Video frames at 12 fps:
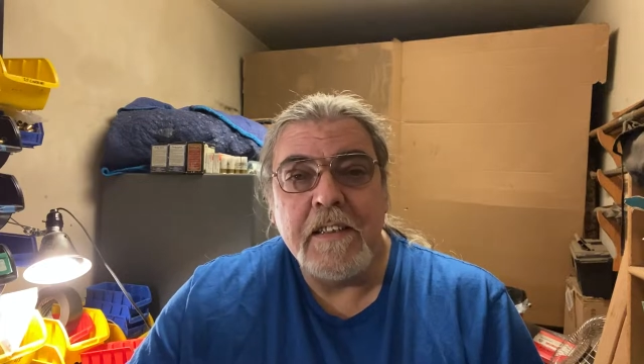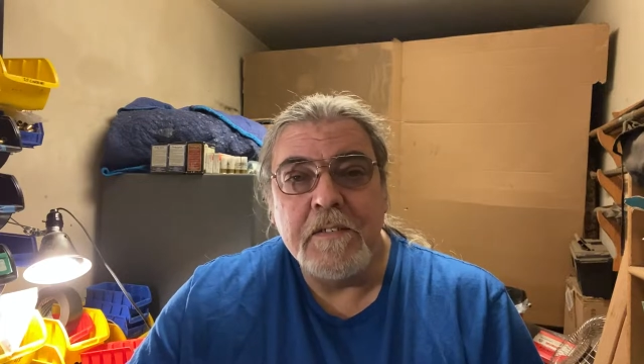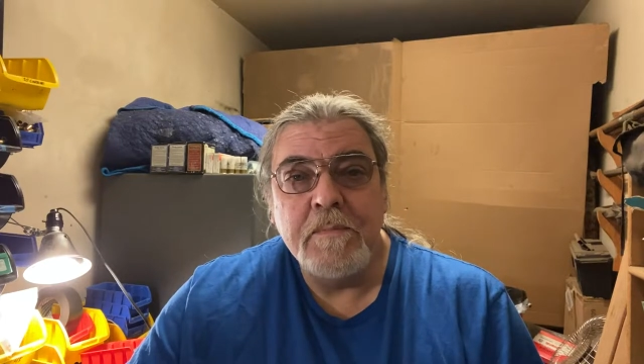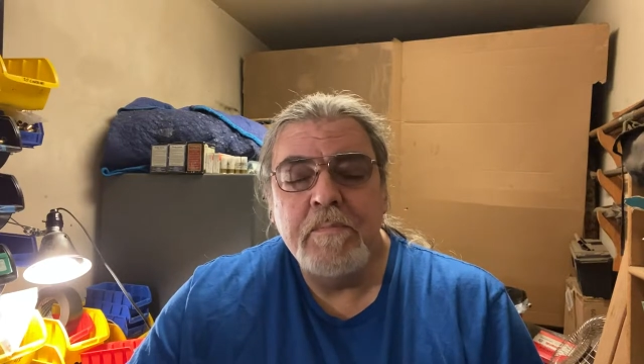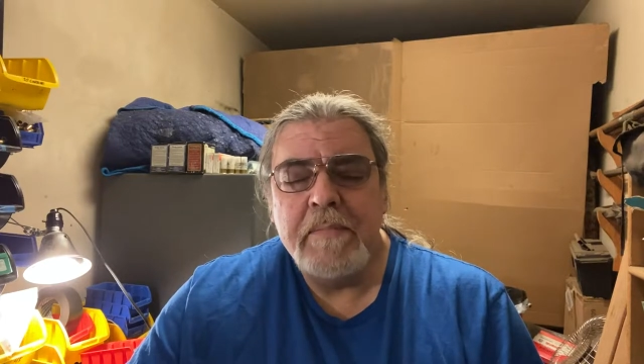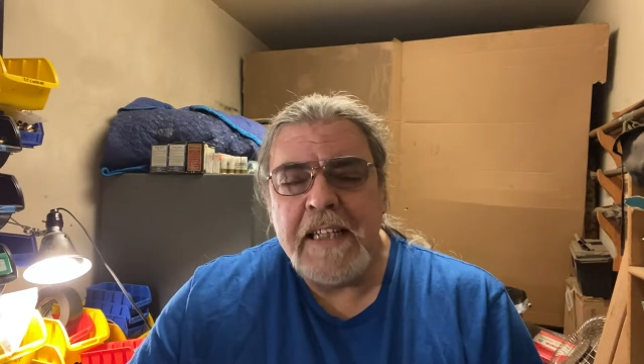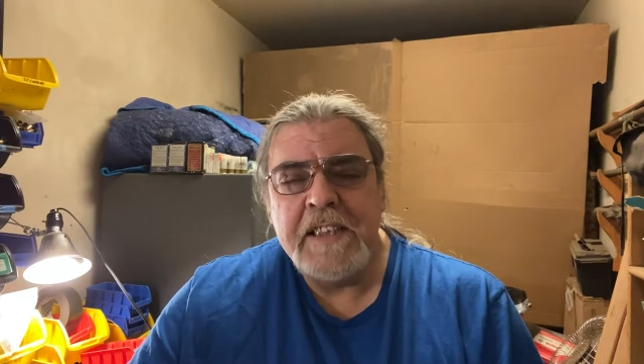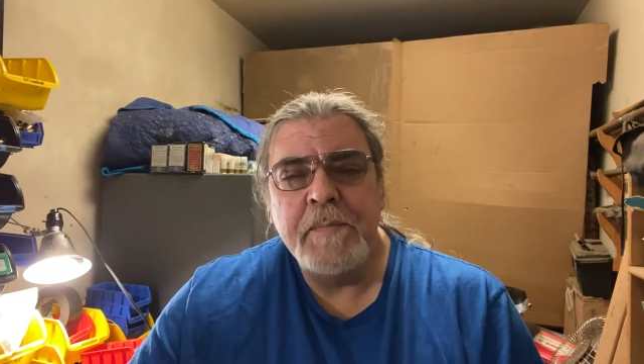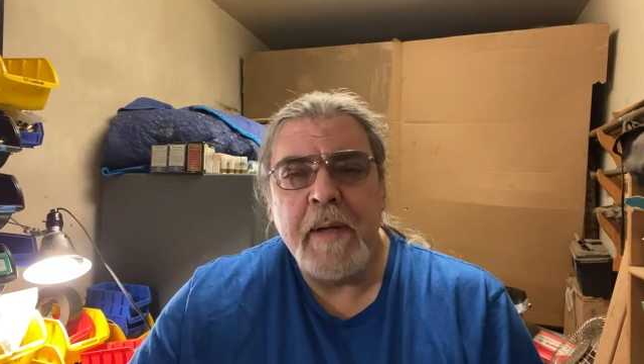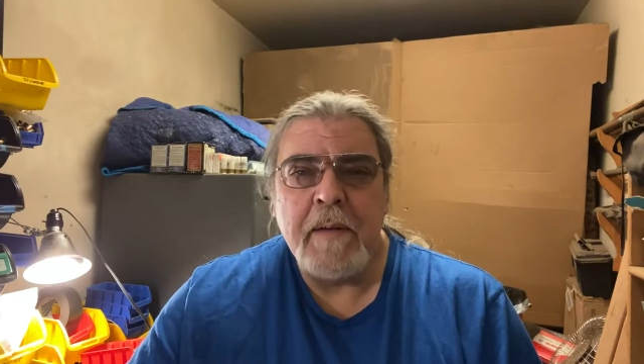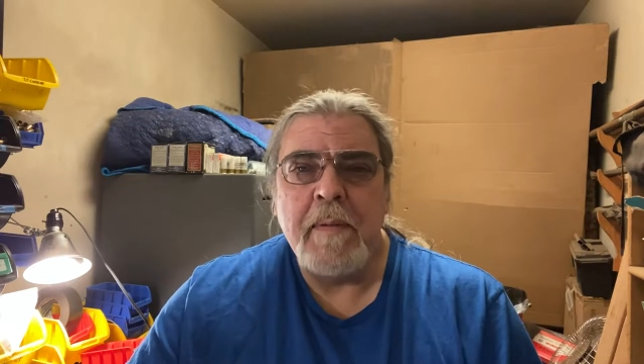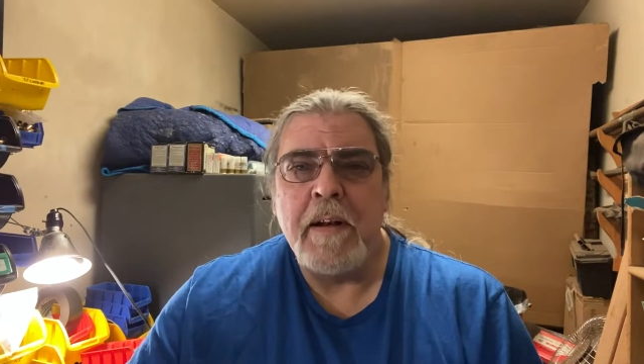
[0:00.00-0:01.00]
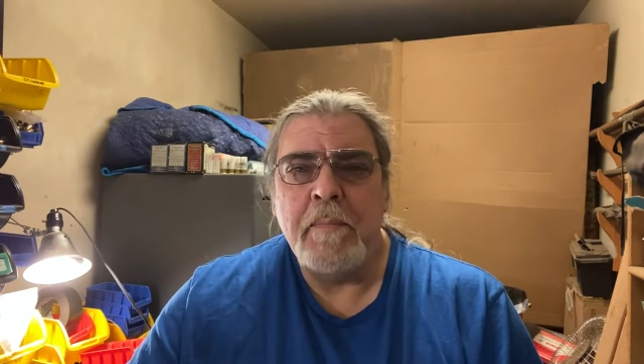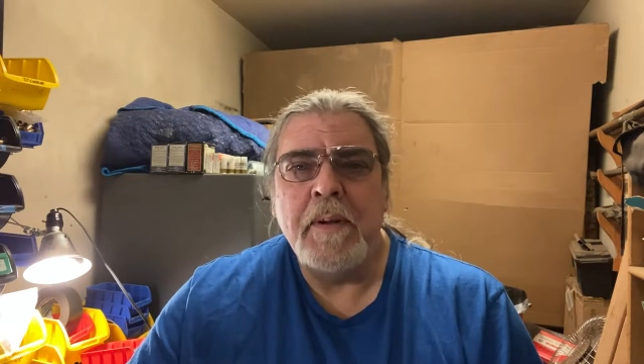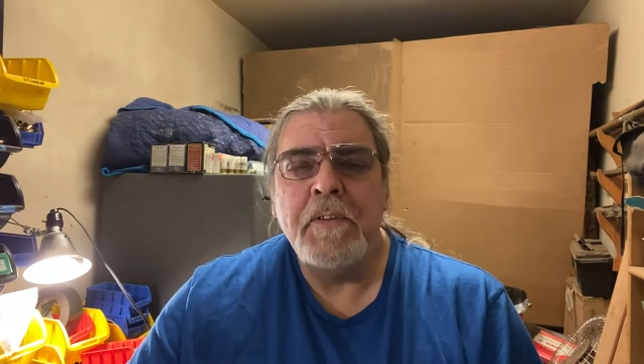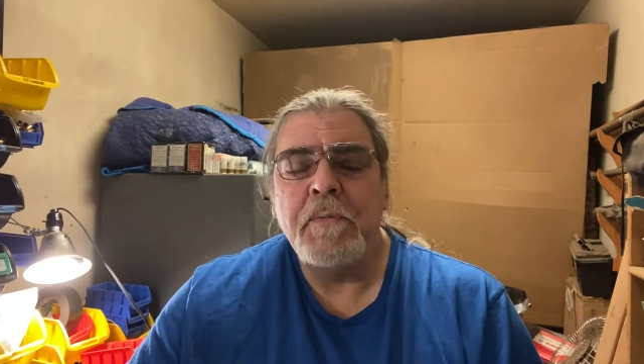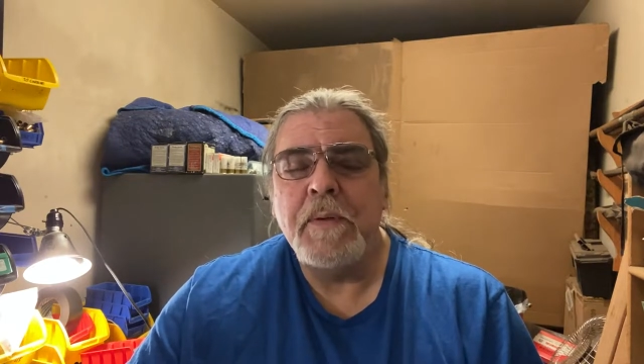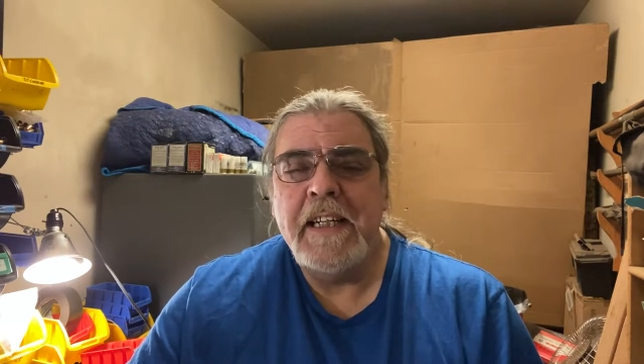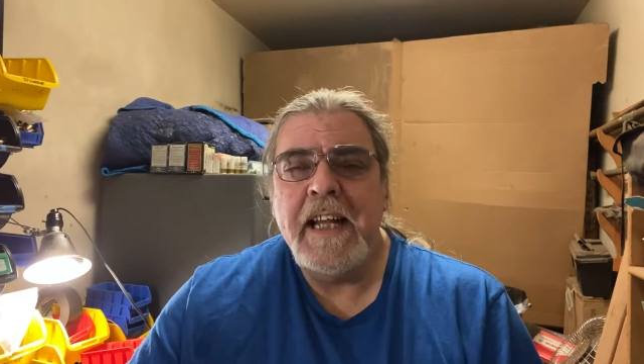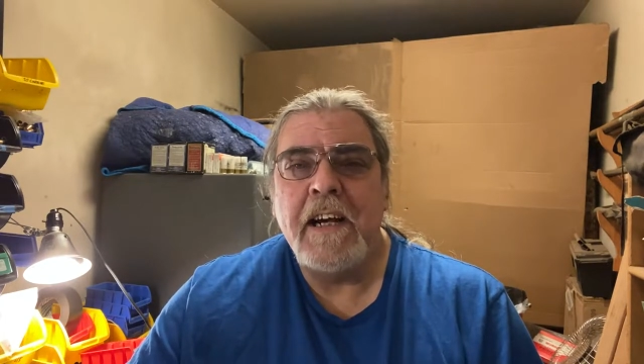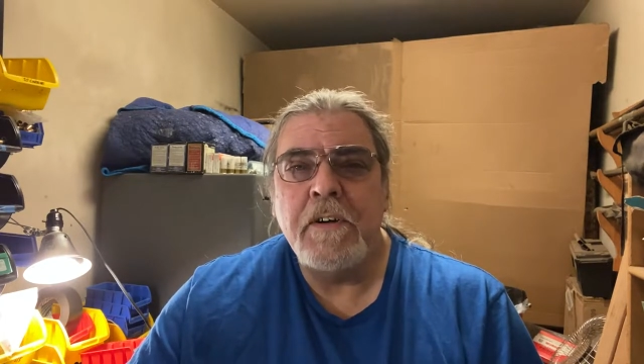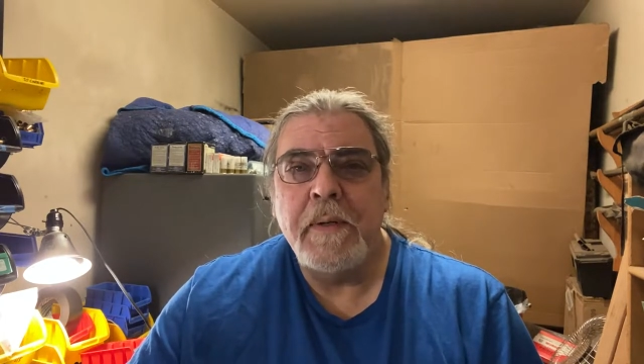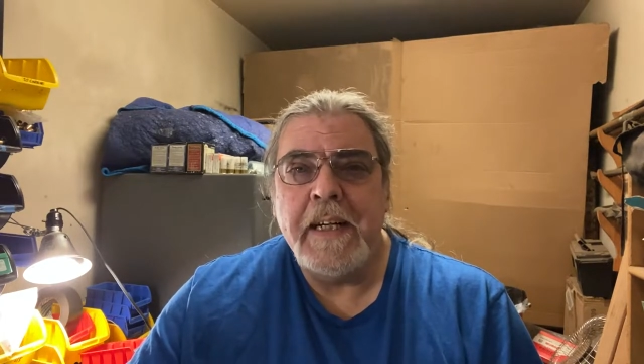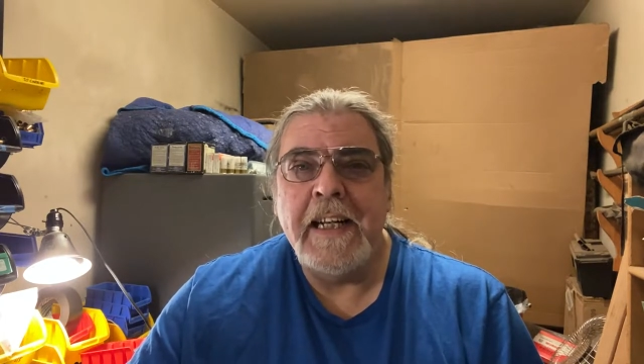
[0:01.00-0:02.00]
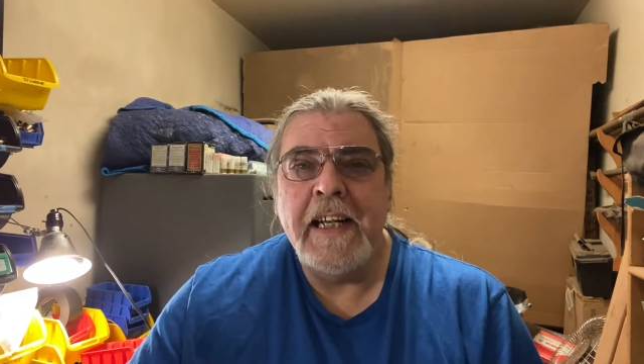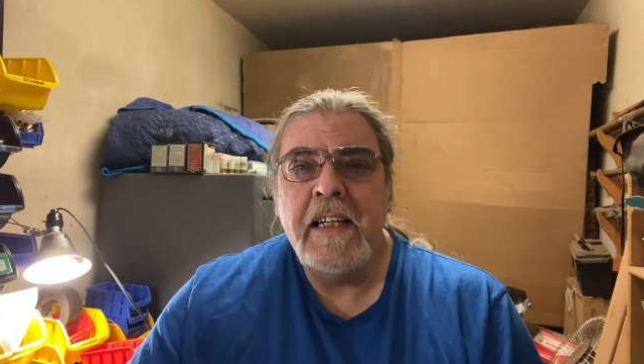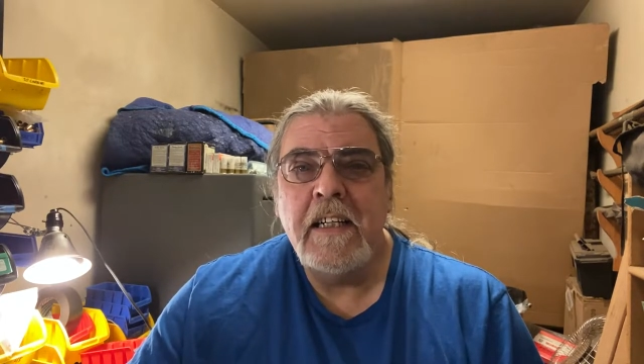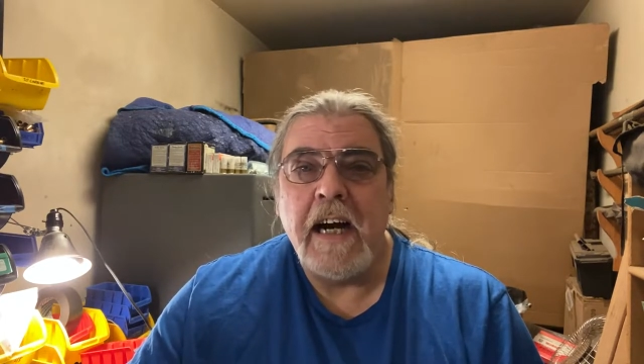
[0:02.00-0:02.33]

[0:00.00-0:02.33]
and I spent about a month redecorating,